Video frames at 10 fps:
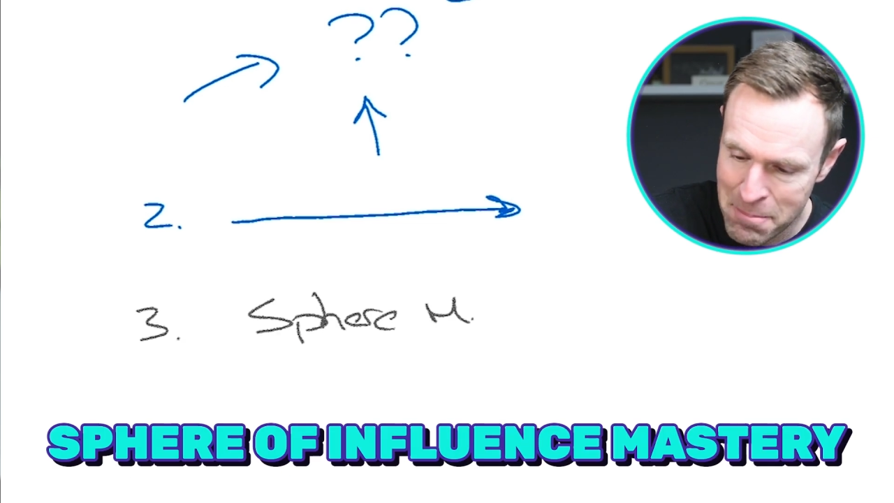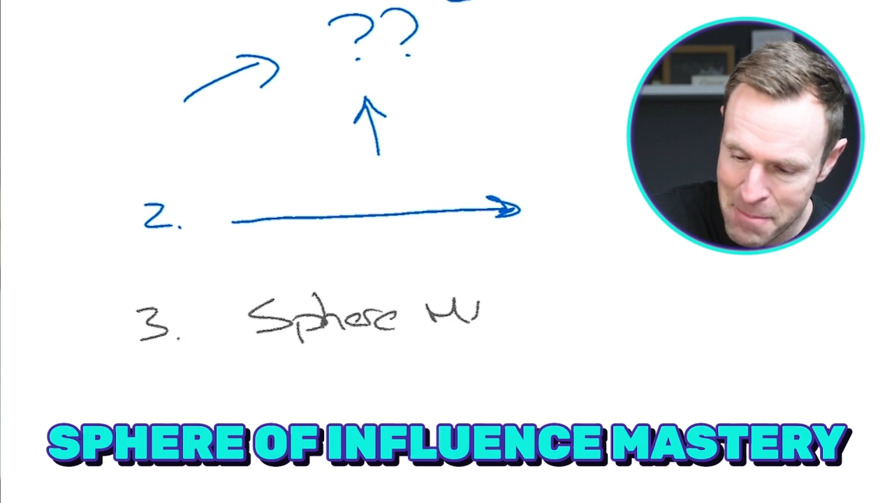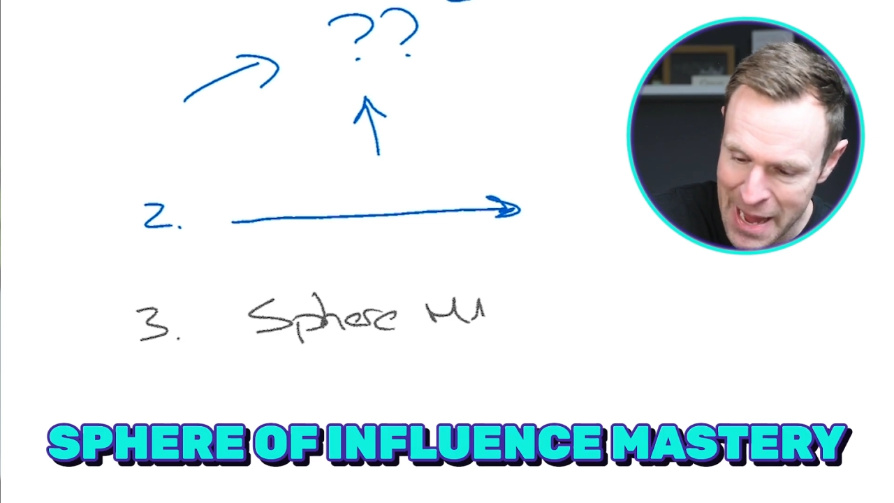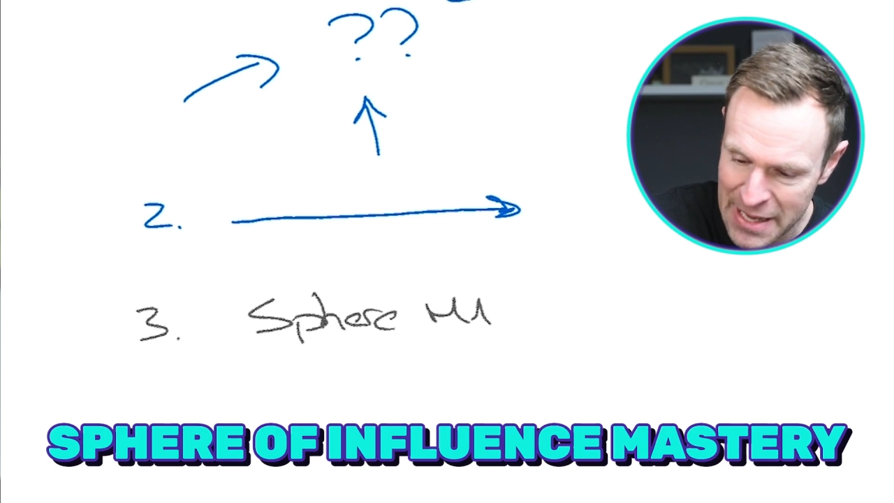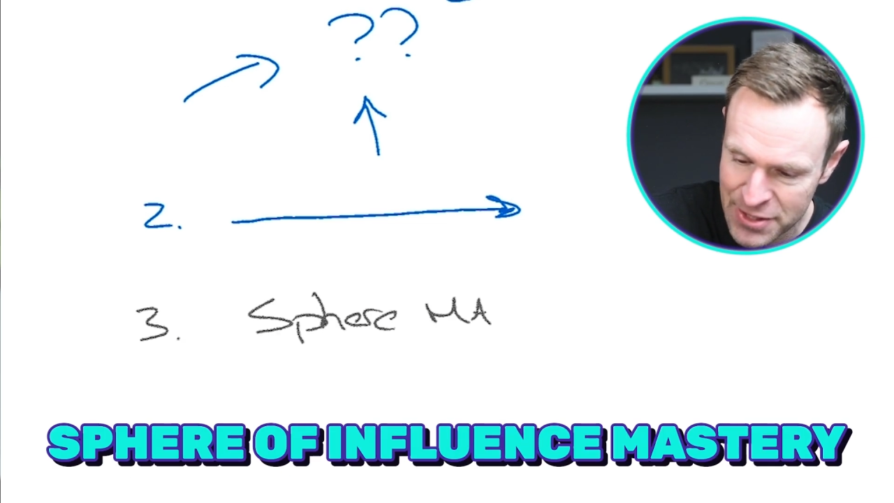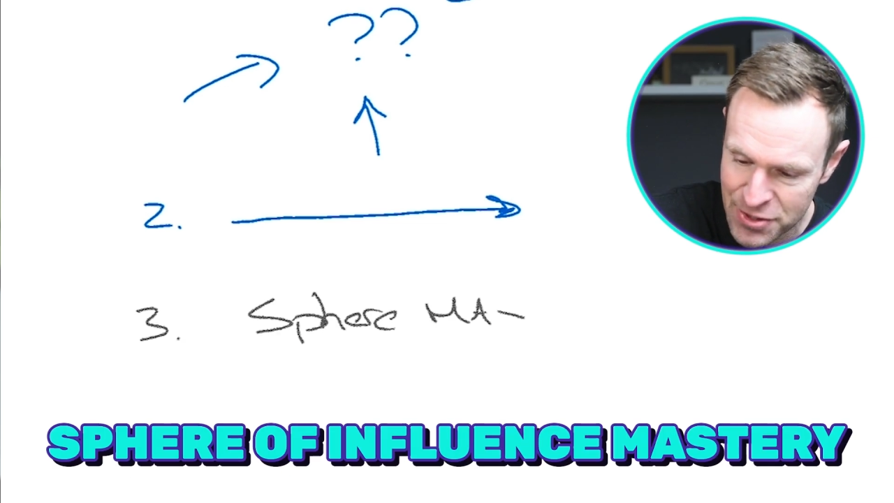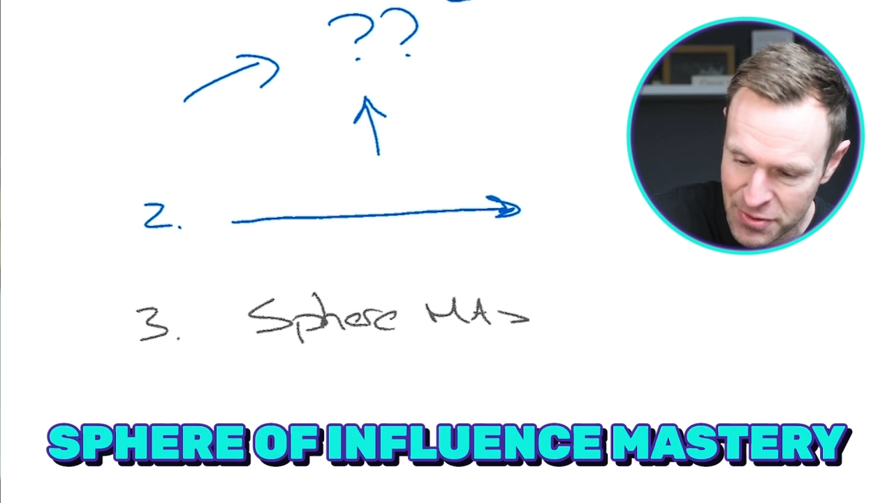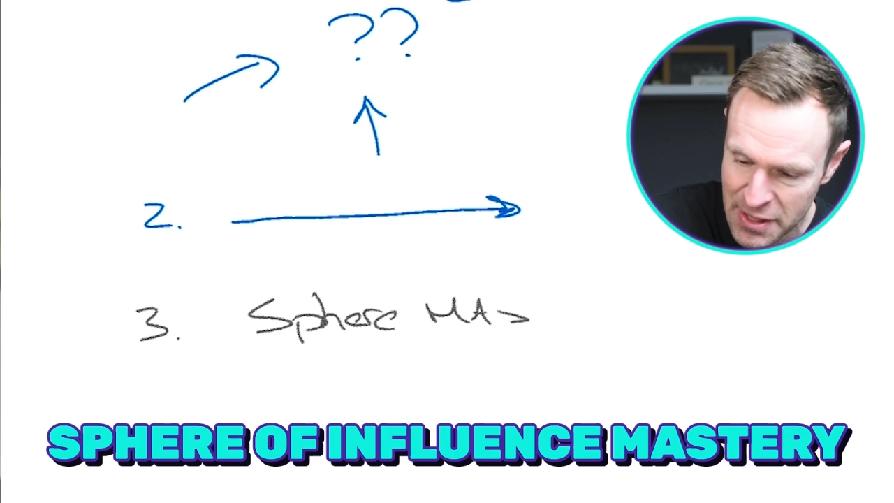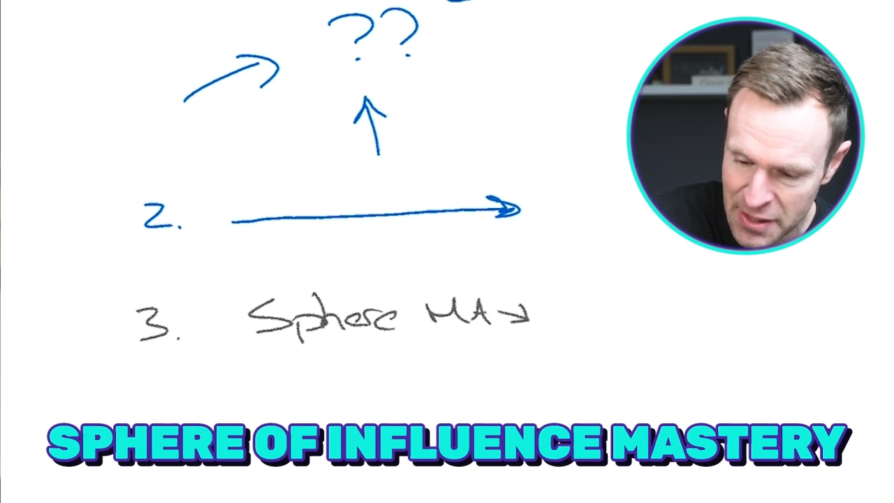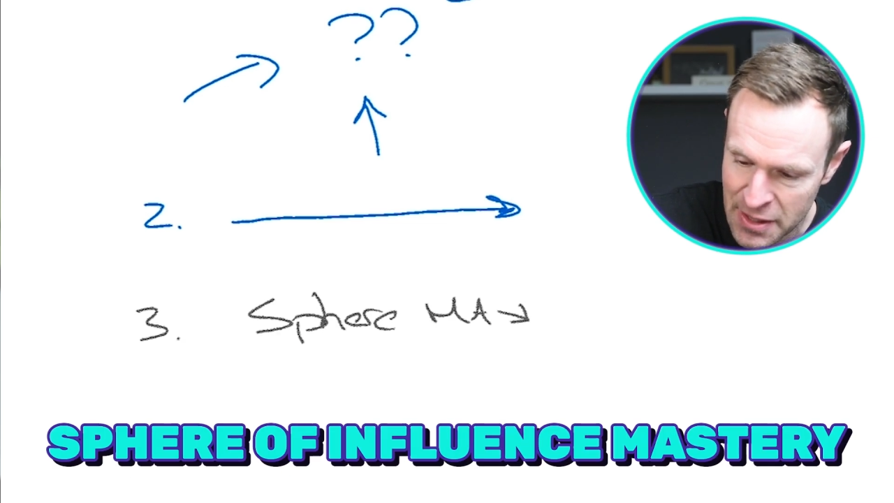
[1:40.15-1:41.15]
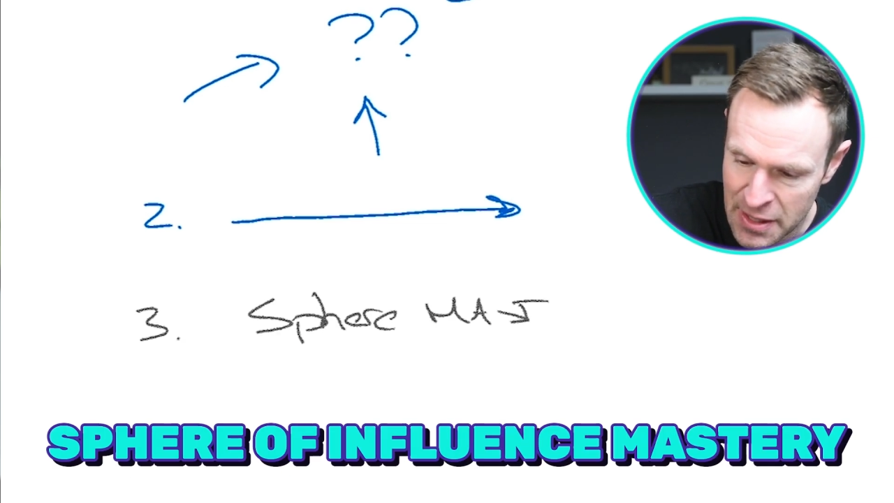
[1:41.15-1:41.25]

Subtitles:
mastery.